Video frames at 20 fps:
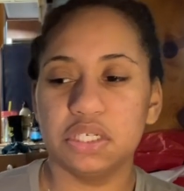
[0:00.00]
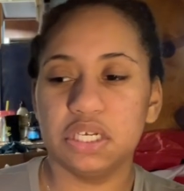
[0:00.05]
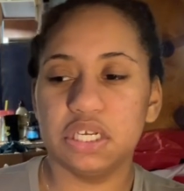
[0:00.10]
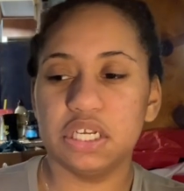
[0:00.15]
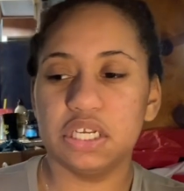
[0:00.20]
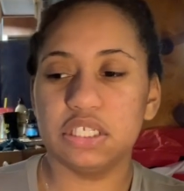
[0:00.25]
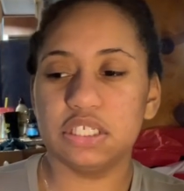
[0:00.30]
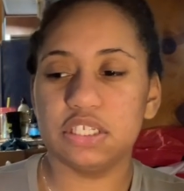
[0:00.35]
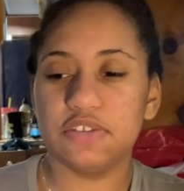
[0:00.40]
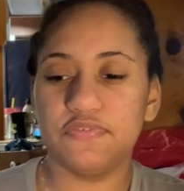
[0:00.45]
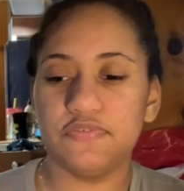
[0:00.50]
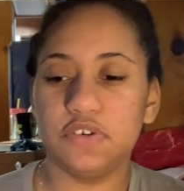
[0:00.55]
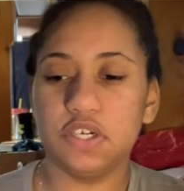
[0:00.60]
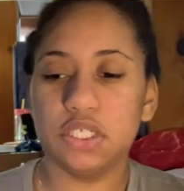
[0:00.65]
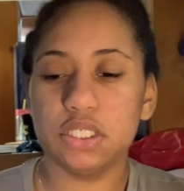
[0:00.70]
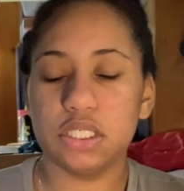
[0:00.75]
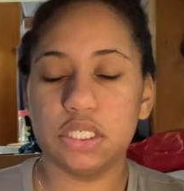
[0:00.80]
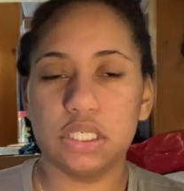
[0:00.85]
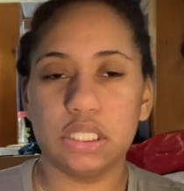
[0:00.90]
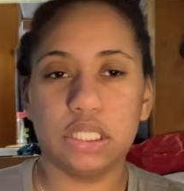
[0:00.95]
it's the
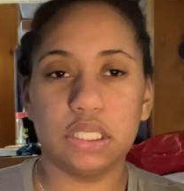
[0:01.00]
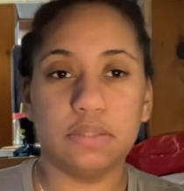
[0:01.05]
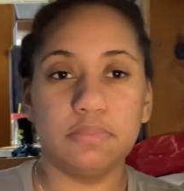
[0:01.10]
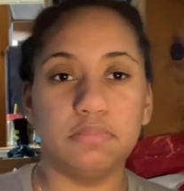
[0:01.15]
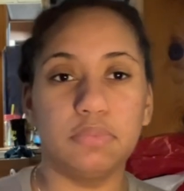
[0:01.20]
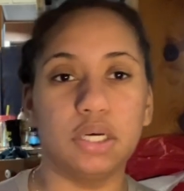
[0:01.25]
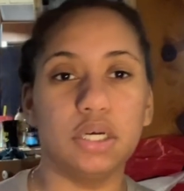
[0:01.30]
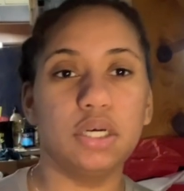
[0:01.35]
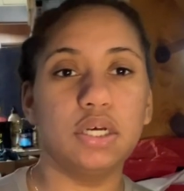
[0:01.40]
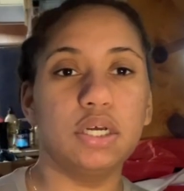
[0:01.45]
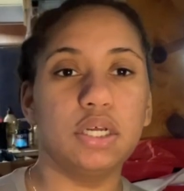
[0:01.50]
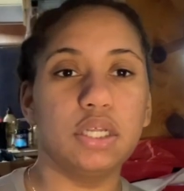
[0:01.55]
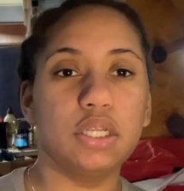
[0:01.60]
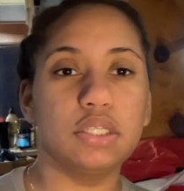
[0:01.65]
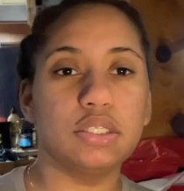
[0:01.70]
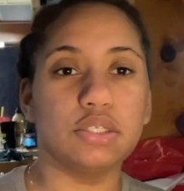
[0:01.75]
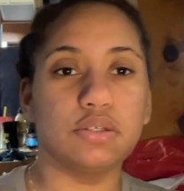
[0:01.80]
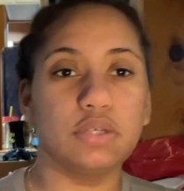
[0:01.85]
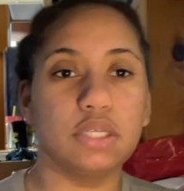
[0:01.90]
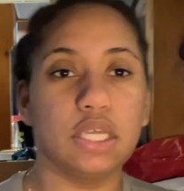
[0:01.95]
first of the
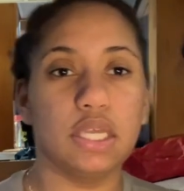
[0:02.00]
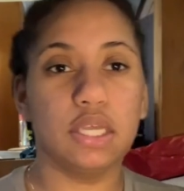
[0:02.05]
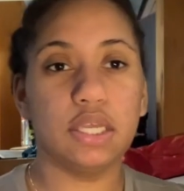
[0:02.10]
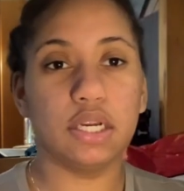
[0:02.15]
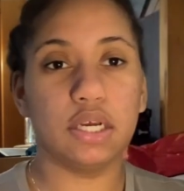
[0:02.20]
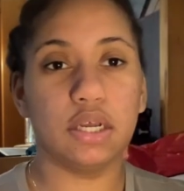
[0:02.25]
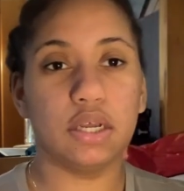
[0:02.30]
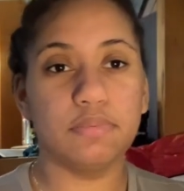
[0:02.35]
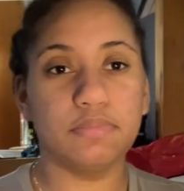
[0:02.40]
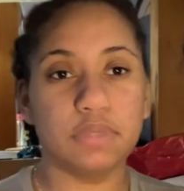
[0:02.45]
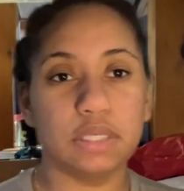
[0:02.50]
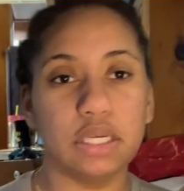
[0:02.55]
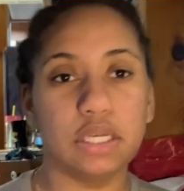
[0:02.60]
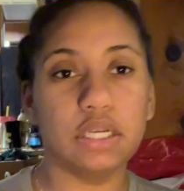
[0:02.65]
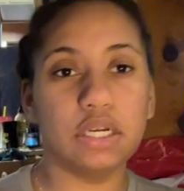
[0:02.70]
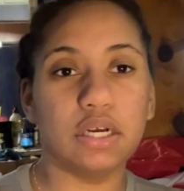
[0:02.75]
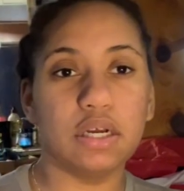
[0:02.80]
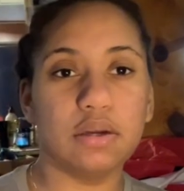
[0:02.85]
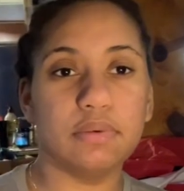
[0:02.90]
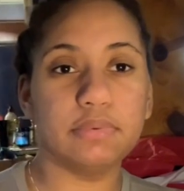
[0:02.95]
month, so get up,
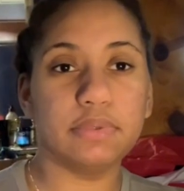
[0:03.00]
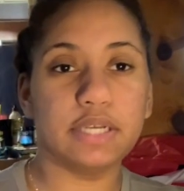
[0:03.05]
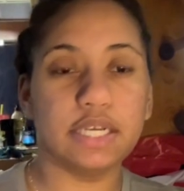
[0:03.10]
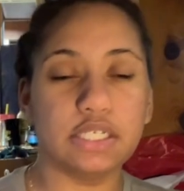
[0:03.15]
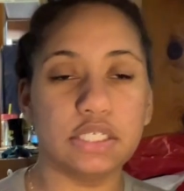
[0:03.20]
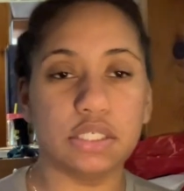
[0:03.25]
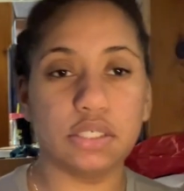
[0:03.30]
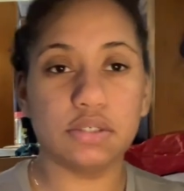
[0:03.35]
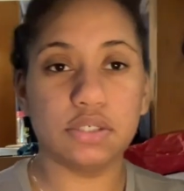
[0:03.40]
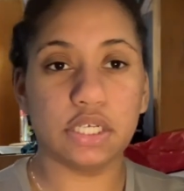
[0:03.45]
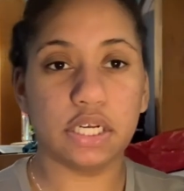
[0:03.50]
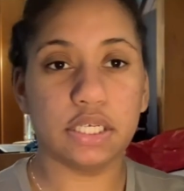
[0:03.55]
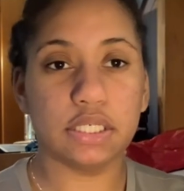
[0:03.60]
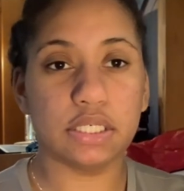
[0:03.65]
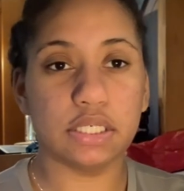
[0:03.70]
get up, catch your checks